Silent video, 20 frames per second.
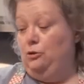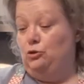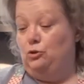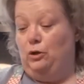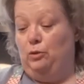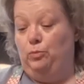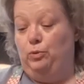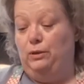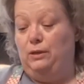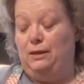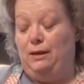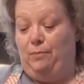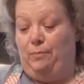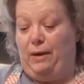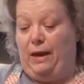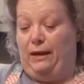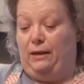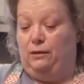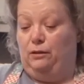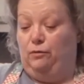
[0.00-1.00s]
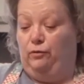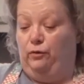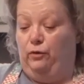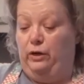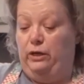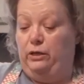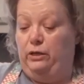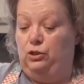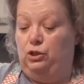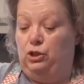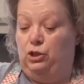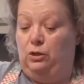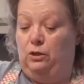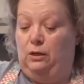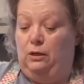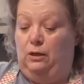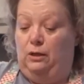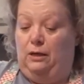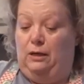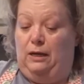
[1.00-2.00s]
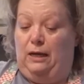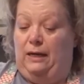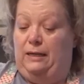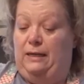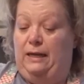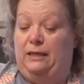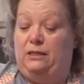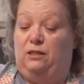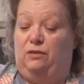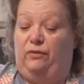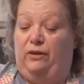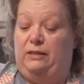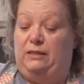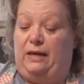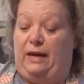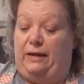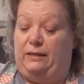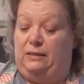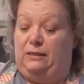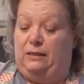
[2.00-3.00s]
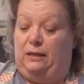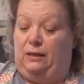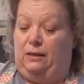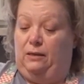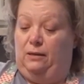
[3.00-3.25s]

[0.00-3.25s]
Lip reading: So I can put that back in the fridge, and that's fantastic.